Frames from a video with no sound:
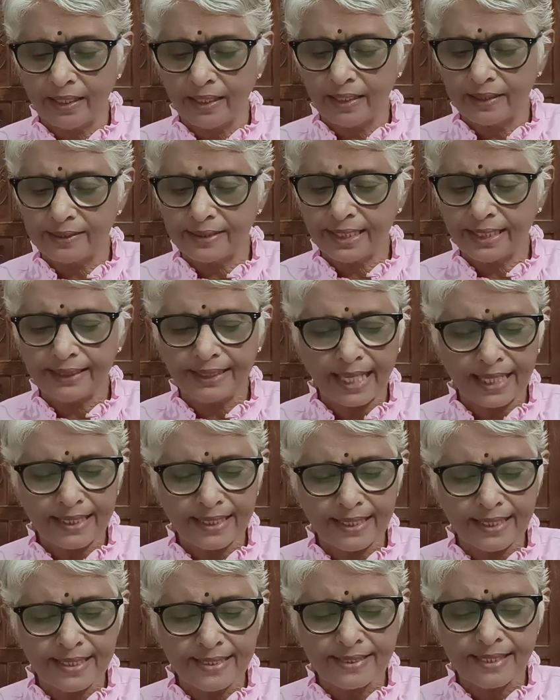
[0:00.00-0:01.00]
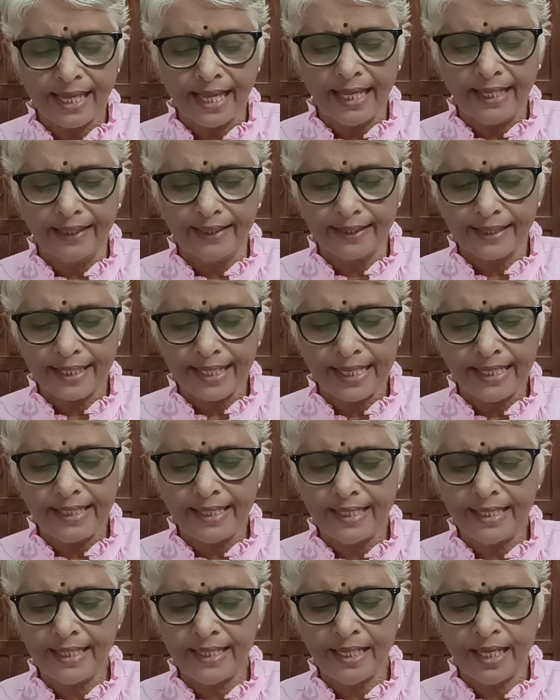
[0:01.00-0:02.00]
see, that is
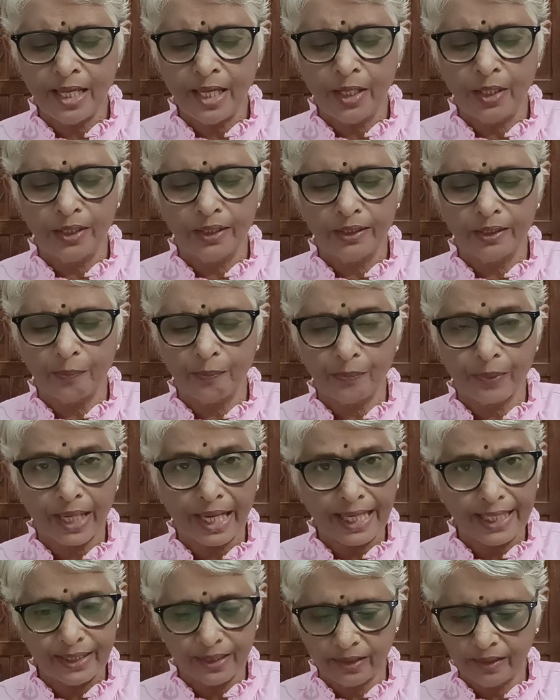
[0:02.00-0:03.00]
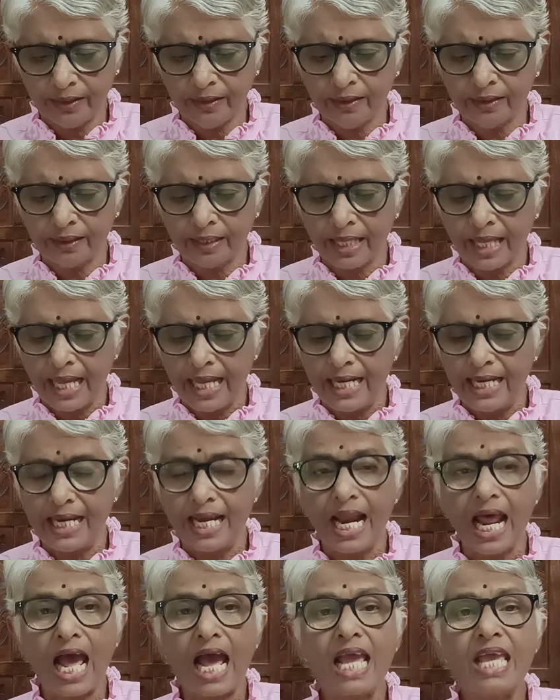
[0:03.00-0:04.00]
really the prayer,
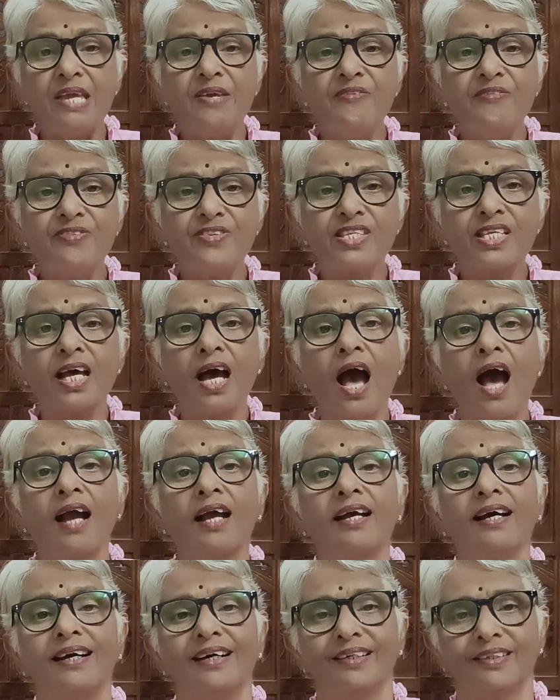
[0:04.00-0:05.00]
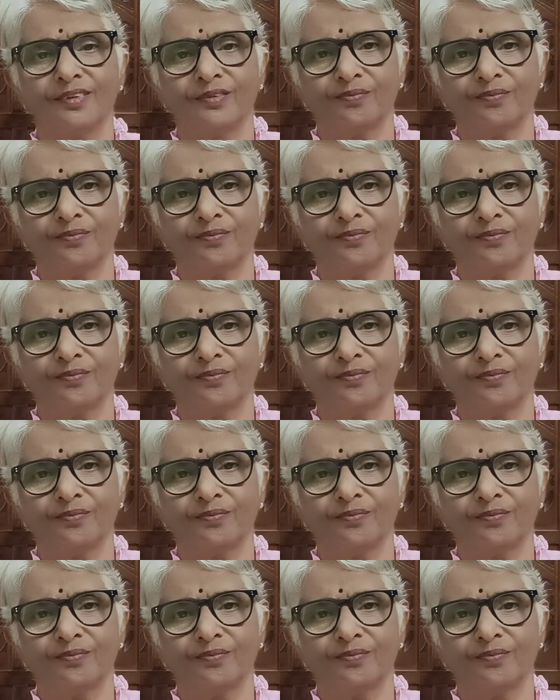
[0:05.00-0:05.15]
life's hunger